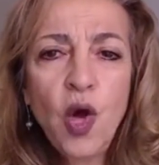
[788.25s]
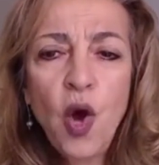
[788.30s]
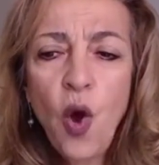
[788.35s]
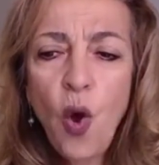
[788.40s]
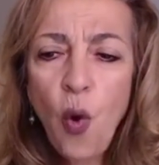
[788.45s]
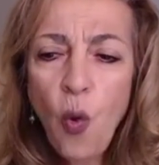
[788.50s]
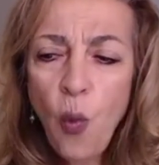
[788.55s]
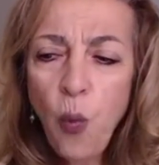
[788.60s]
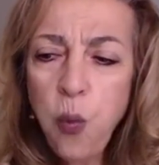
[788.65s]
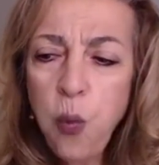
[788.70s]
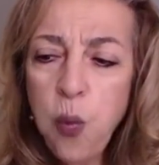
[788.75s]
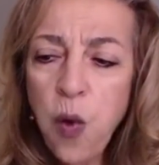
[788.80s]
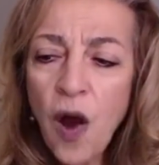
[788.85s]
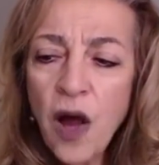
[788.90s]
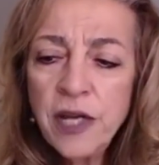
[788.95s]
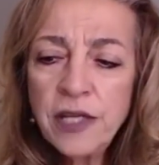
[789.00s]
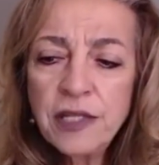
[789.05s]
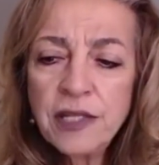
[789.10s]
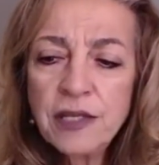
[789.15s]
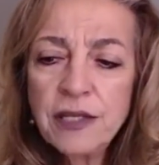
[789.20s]

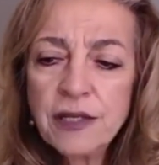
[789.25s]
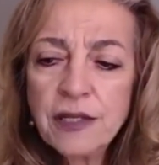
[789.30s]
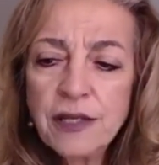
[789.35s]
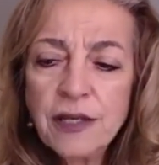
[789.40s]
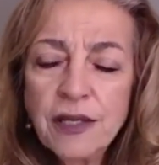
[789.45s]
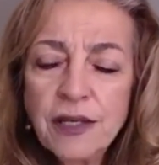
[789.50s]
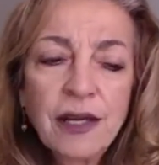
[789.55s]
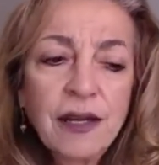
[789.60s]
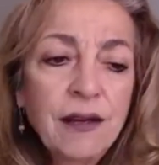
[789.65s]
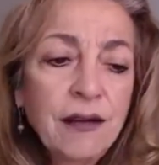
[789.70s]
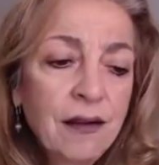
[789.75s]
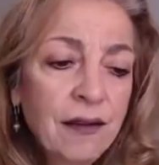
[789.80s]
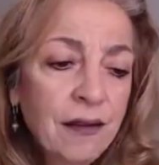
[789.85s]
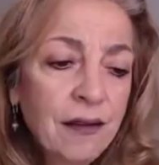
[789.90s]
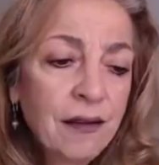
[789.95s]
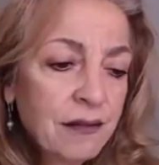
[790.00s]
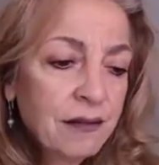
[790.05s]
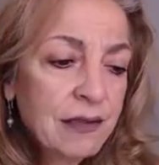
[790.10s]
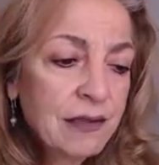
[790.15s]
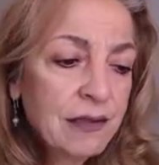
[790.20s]
What,
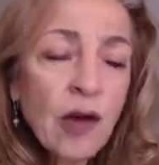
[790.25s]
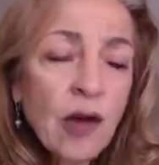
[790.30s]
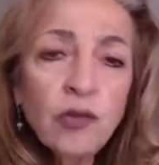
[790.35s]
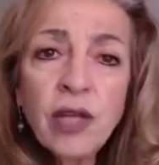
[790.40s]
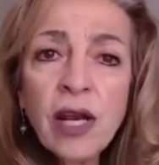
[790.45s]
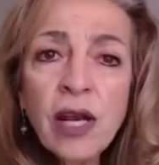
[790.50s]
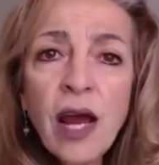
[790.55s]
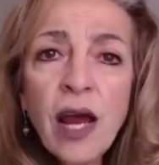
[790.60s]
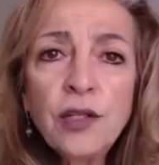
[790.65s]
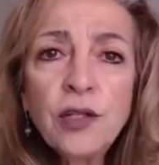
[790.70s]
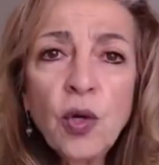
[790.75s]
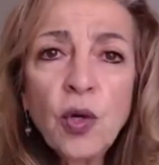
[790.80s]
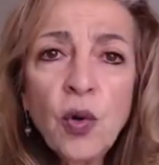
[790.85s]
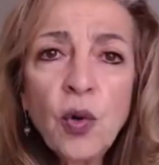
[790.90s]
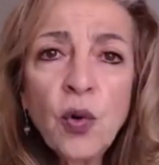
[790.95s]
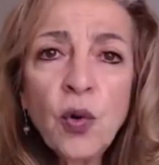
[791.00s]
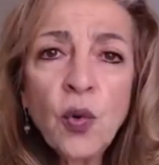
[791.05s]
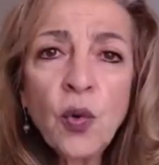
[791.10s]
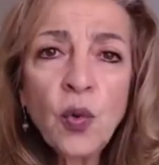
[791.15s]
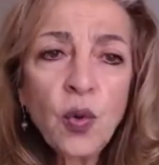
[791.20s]
now that I know
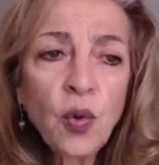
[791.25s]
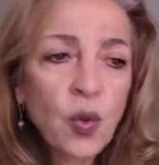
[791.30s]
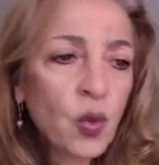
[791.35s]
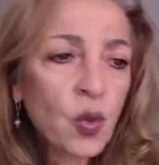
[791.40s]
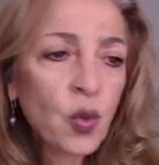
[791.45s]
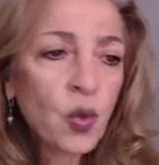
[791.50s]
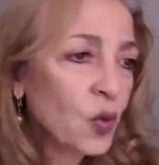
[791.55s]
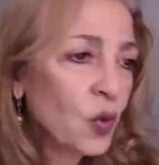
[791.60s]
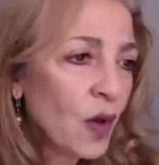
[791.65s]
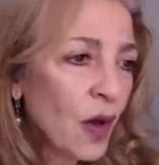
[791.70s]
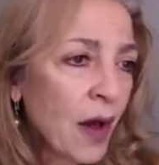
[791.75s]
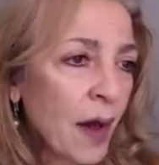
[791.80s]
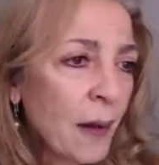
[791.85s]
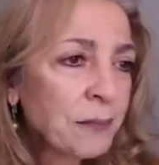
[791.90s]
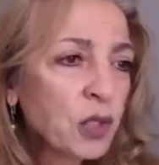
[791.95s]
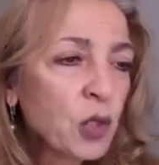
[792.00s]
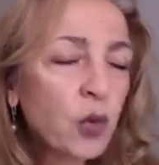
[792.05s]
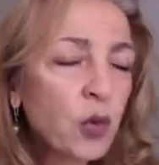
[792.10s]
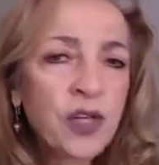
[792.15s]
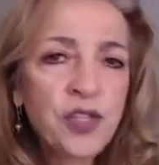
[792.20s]
I'm
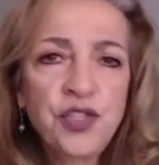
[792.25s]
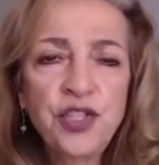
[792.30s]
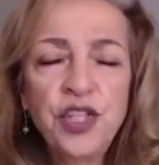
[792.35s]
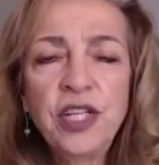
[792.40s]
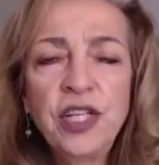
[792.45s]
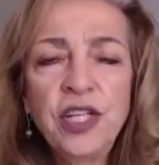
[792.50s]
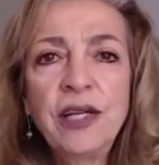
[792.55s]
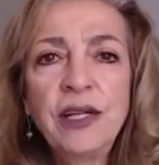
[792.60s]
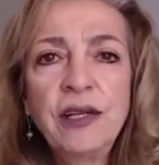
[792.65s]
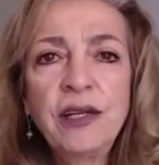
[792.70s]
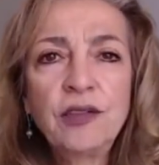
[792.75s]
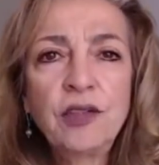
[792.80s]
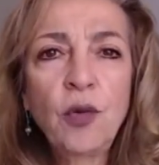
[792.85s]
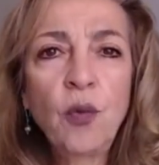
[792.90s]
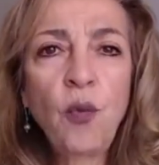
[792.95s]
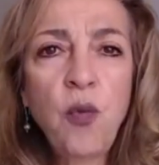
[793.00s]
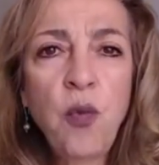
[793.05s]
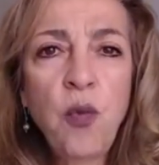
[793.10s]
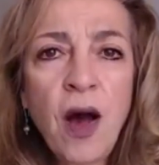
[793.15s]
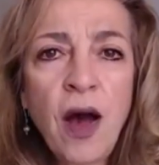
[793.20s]
questioning the
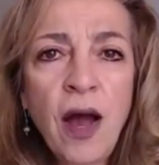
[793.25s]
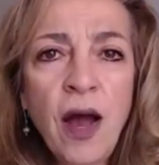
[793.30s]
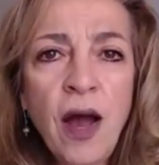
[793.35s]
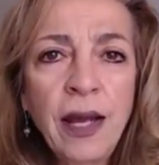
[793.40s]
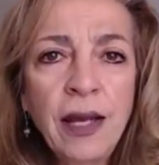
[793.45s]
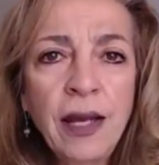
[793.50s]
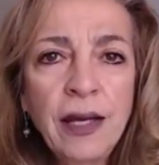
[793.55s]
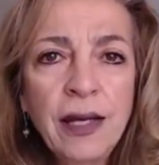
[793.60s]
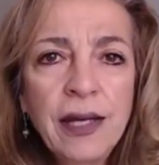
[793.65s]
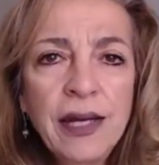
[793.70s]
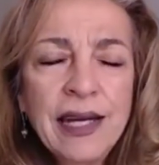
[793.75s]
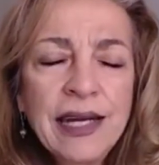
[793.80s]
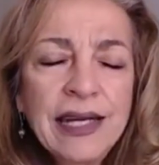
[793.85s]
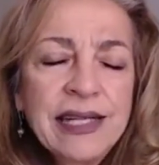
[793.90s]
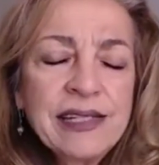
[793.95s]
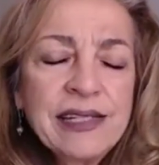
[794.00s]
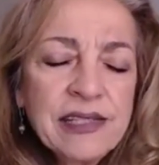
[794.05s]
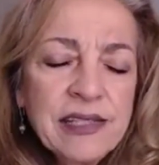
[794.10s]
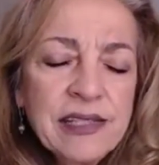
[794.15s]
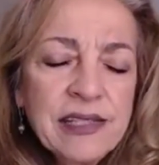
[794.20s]
why,
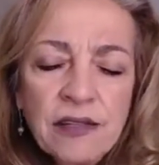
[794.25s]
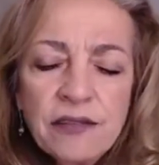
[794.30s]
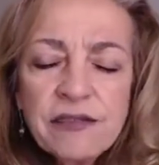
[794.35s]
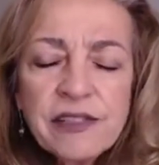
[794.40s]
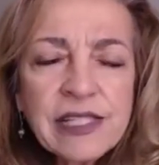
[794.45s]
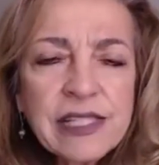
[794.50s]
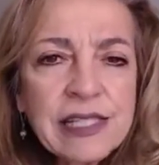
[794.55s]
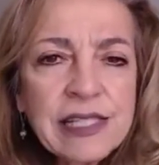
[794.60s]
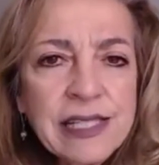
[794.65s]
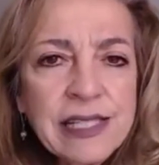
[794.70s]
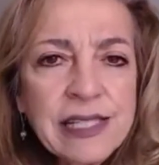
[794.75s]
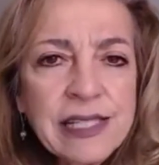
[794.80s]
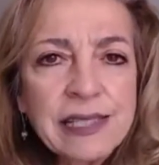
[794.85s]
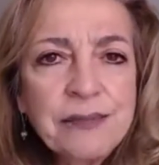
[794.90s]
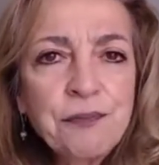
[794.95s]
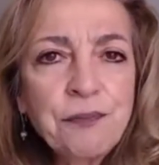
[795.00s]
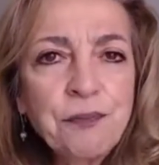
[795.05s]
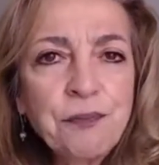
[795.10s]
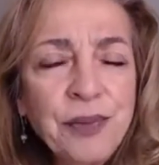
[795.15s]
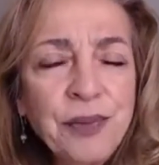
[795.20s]
instead of
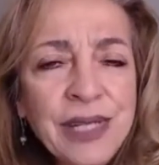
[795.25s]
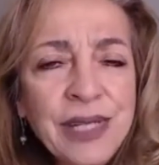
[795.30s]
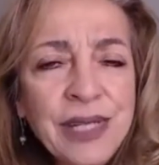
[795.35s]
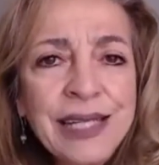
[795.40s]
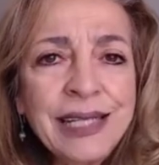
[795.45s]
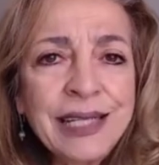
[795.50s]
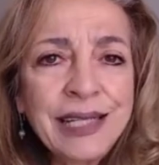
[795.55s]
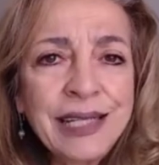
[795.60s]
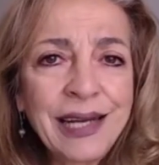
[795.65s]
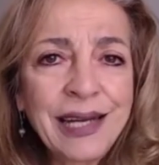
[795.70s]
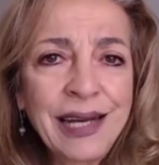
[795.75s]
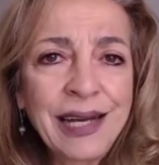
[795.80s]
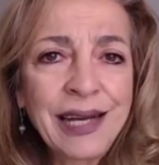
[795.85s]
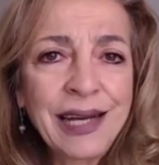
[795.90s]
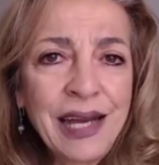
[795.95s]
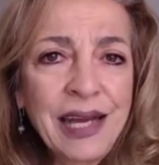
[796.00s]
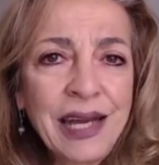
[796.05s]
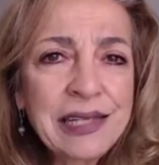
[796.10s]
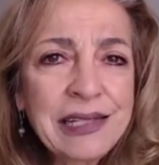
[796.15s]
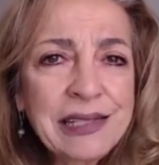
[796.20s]
being
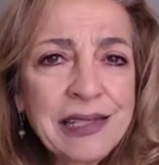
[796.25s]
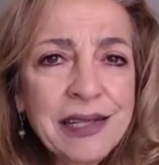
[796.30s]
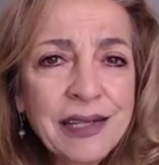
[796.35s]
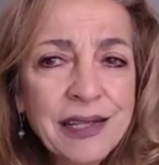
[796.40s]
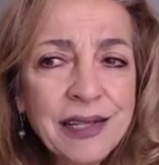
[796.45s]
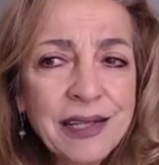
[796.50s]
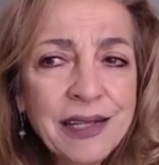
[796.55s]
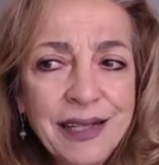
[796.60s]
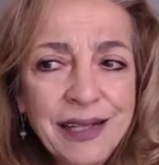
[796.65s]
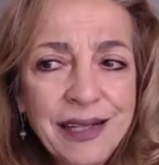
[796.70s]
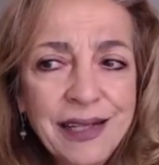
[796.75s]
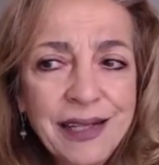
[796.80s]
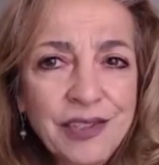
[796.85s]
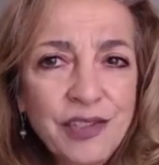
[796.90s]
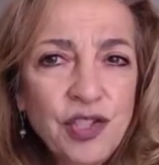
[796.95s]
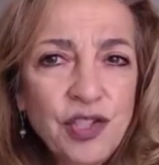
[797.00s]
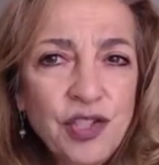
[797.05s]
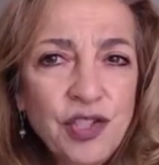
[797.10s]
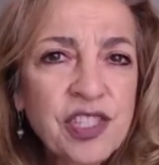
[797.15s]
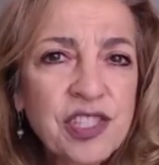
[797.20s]
and
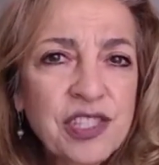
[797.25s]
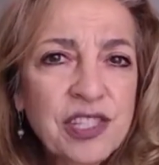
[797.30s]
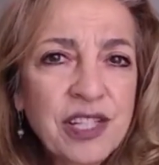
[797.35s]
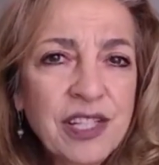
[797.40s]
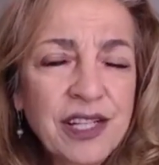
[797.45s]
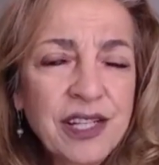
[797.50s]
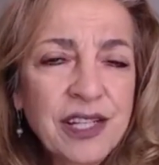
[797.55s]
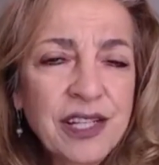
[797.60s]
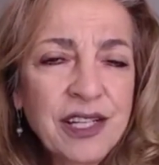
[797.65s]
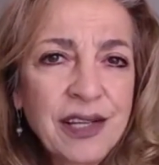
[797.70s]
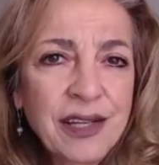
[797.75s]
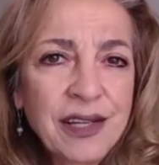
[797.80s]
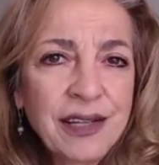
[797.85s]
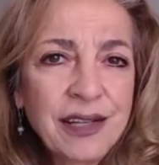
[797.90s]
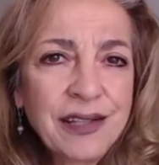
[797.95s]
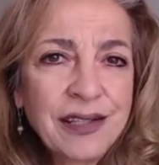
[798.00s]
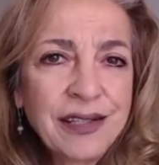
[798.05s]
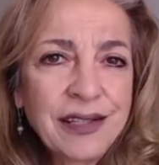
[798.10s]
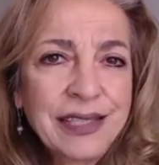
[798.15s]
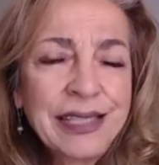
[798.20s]
just
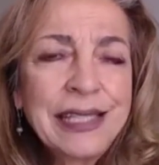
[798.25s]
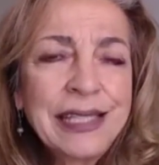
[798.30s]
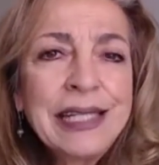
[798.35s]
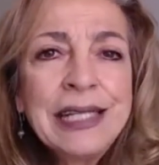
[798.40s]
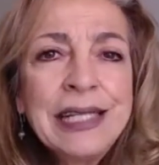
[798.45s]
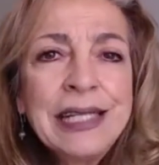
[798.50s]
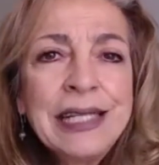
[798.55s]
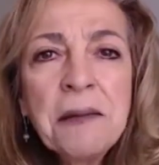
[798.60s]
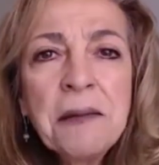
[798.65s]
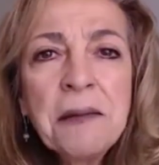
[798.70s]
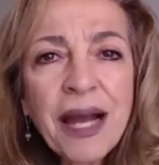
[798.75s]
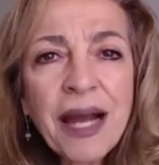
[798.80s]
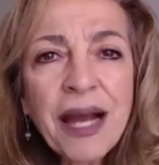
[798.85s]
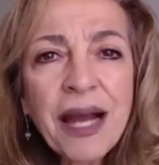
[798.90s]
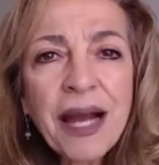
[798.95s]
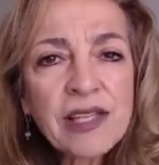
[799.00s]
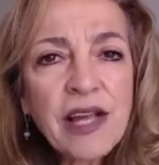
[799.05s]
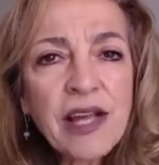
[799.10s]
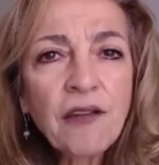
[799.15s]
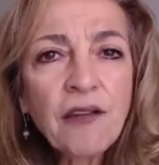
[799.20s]
eating
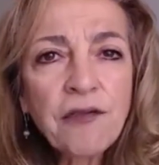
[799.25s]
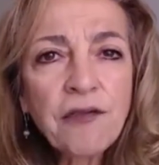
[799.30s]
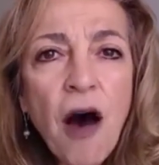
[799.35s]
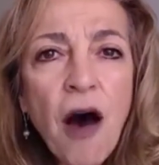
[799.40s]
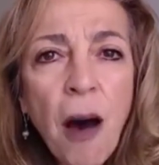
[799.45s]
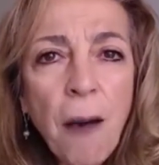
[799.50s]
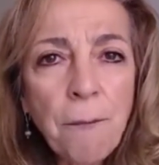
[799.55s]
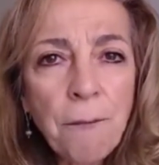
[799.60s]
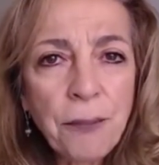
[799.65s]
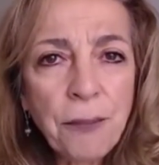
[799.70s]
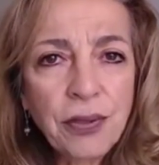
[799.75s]
myself up